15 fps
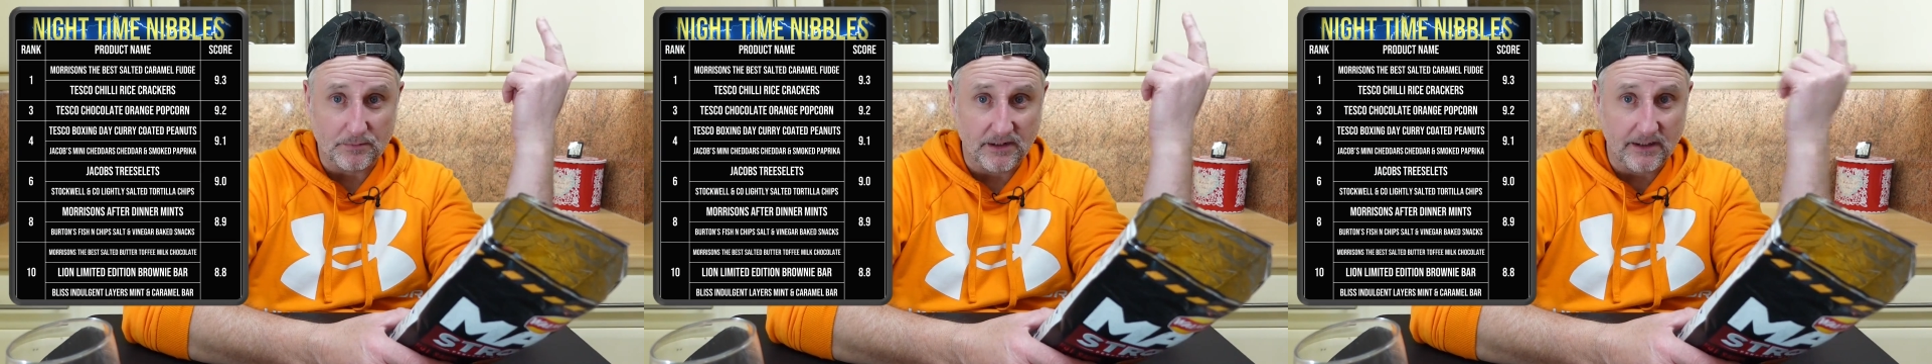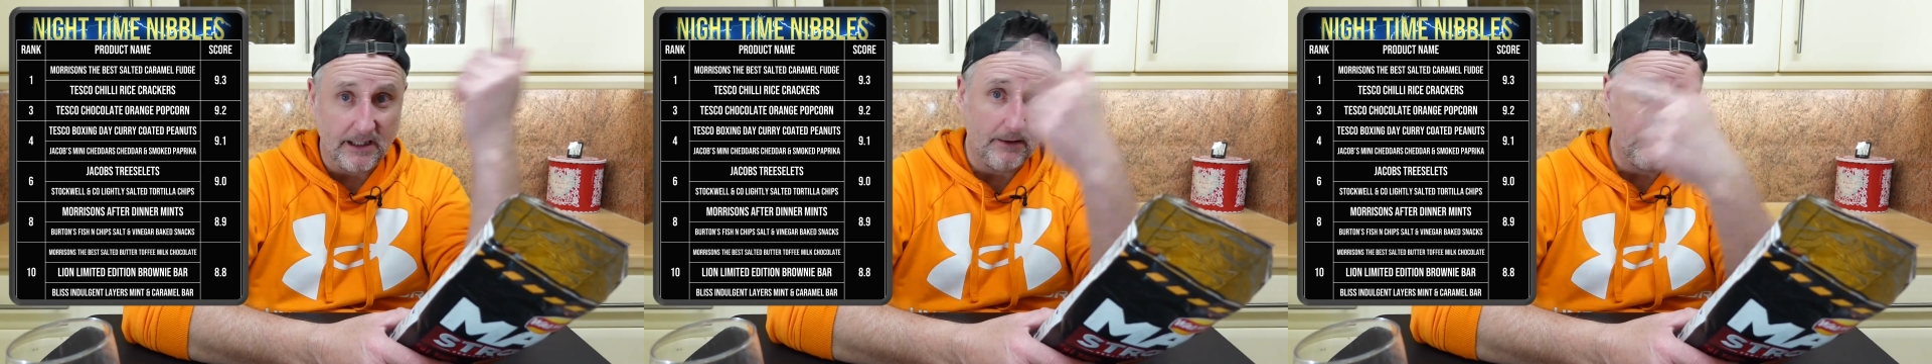
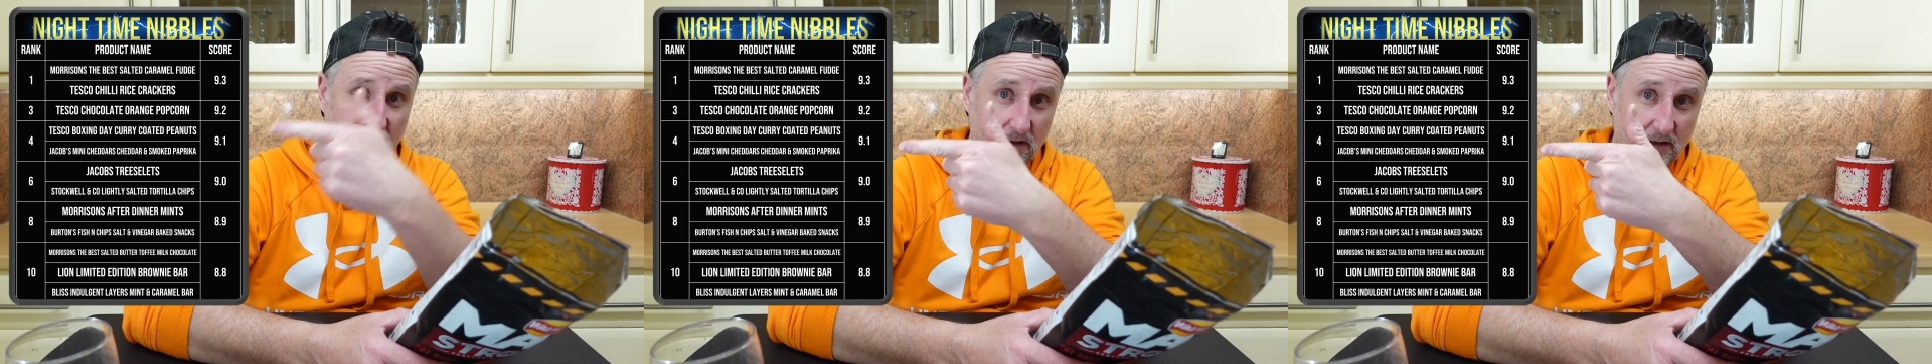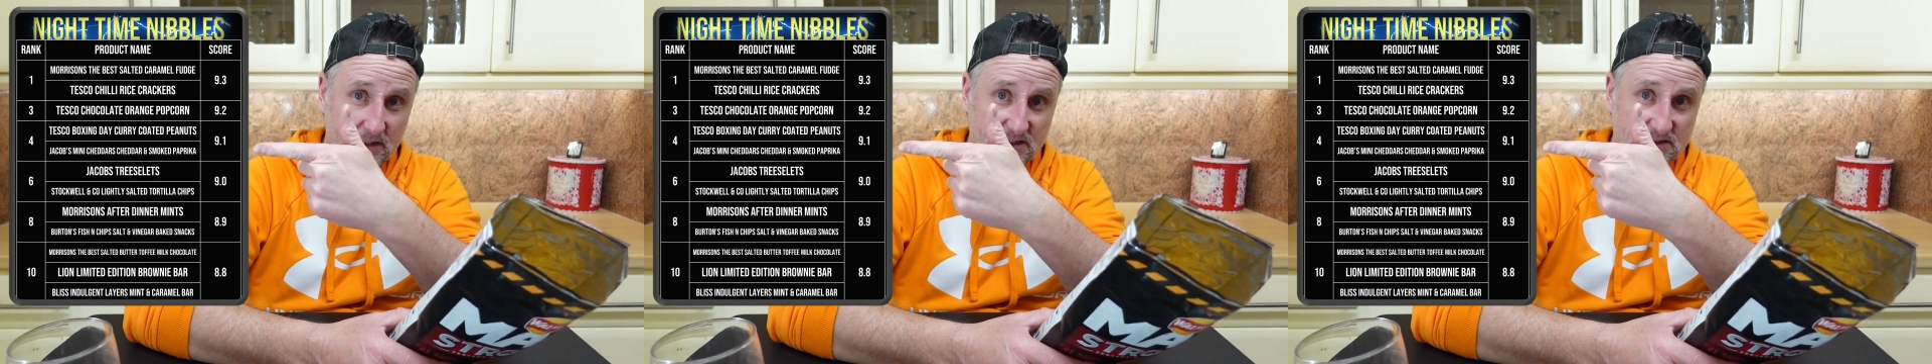but there we
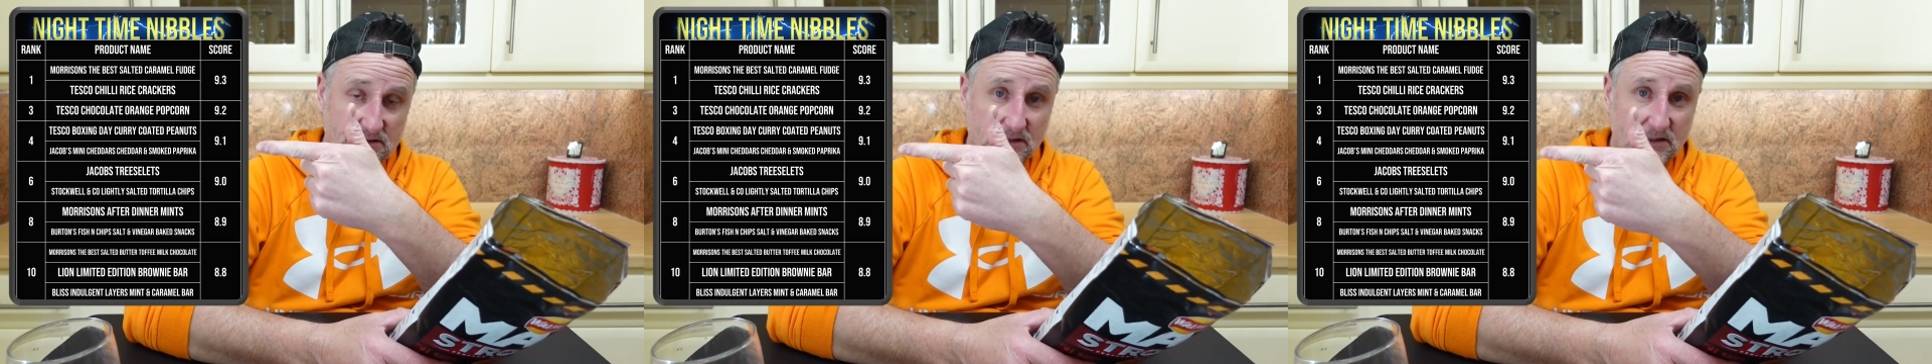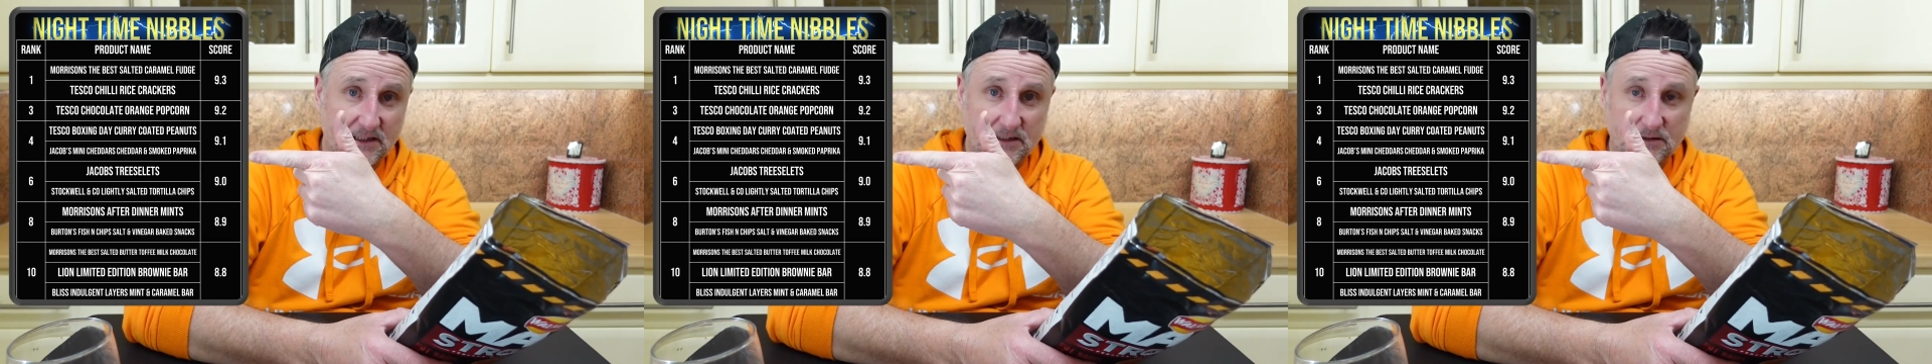are, there's the
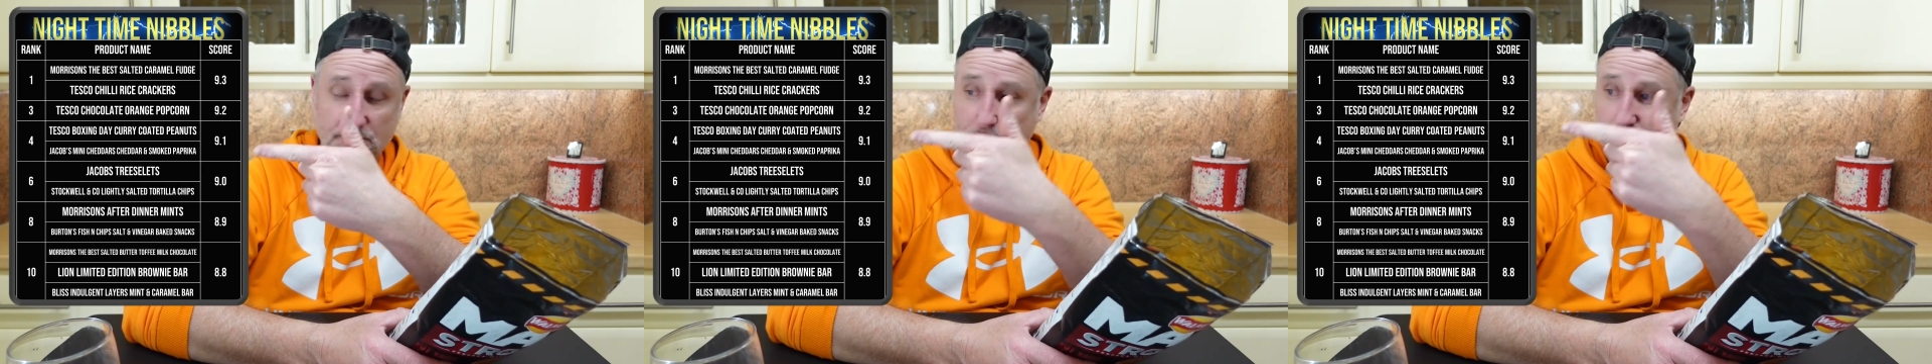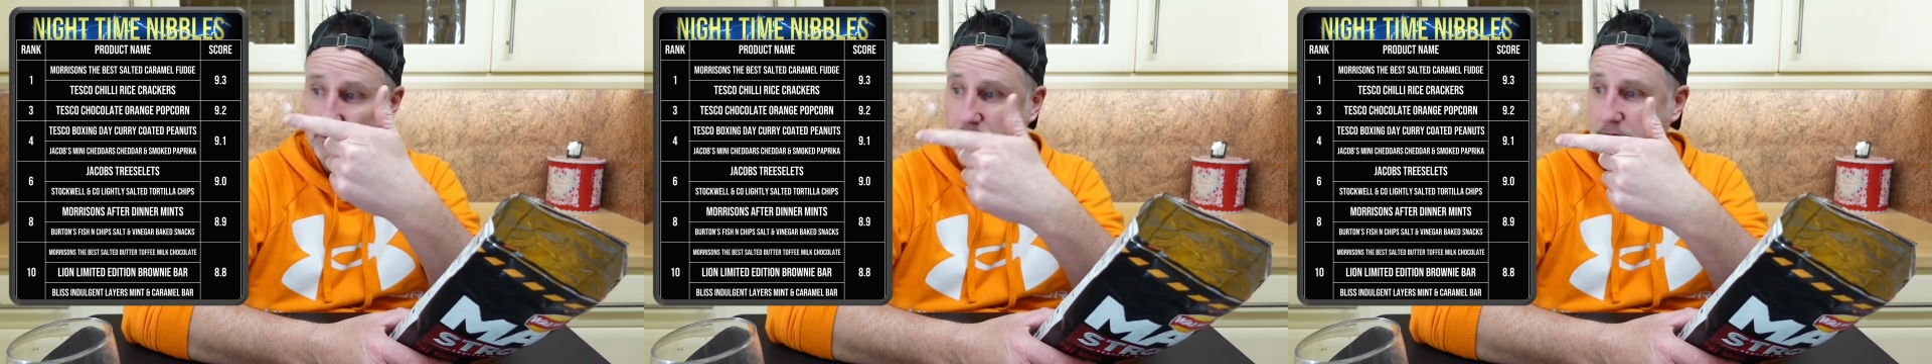
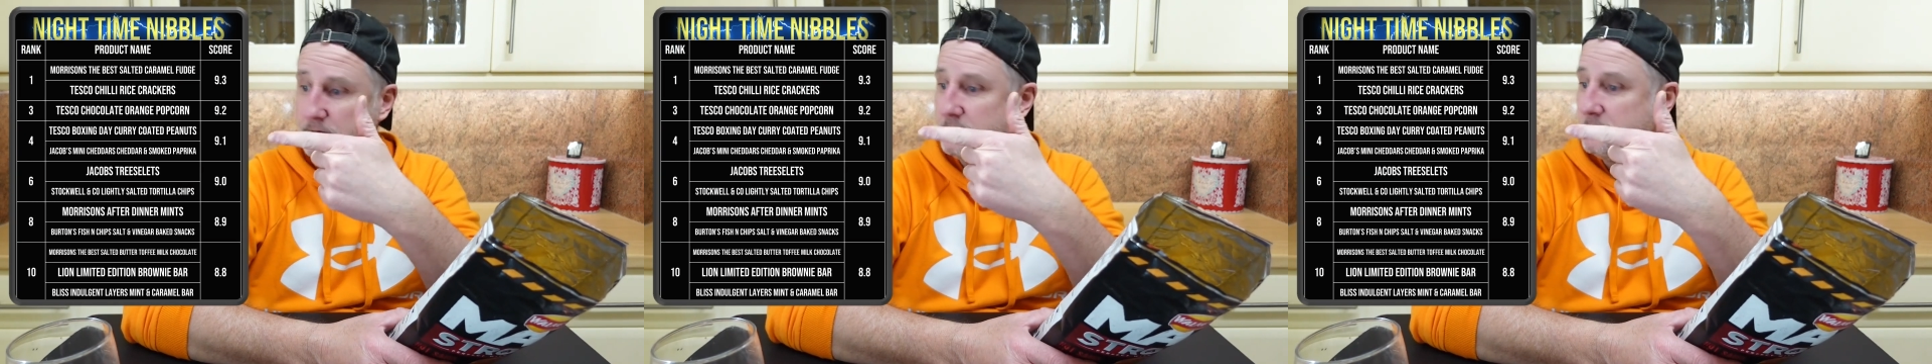leaderboard.